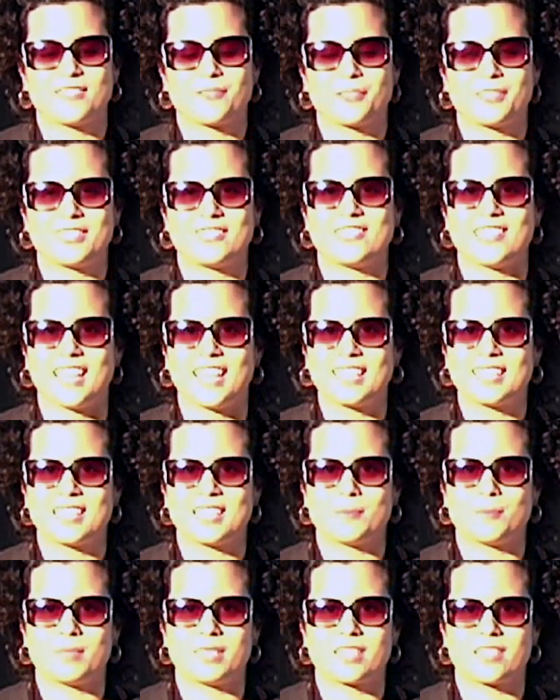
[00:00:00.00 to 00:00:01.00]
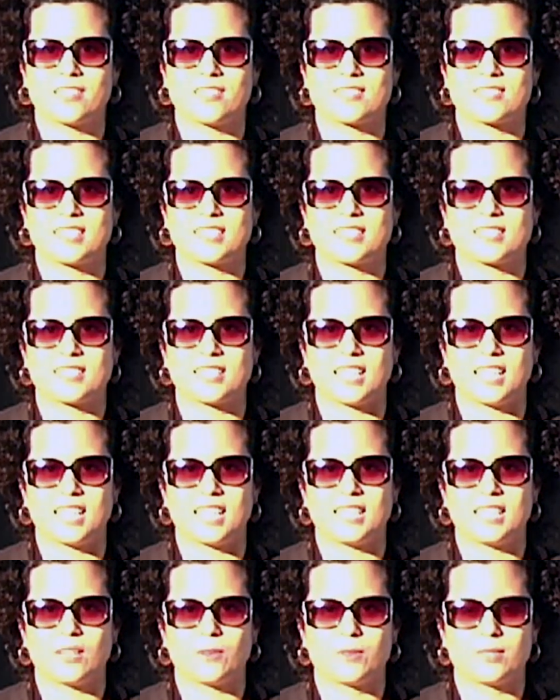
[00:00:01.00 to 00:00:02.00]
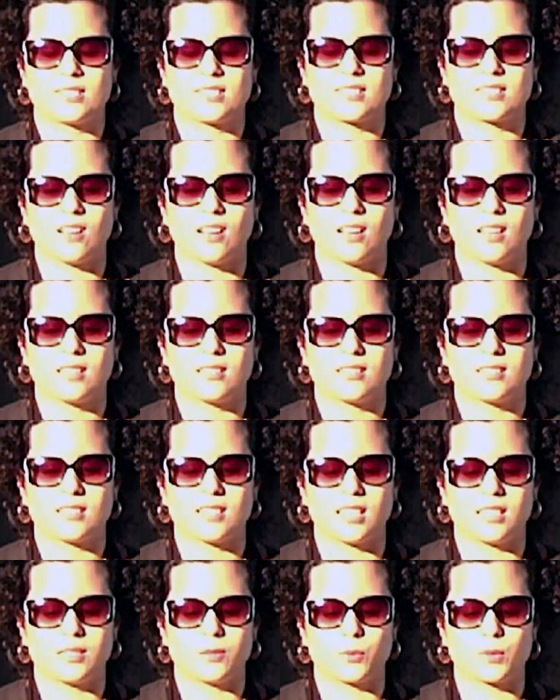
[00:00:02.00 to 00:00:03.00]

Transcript: rejected because they said it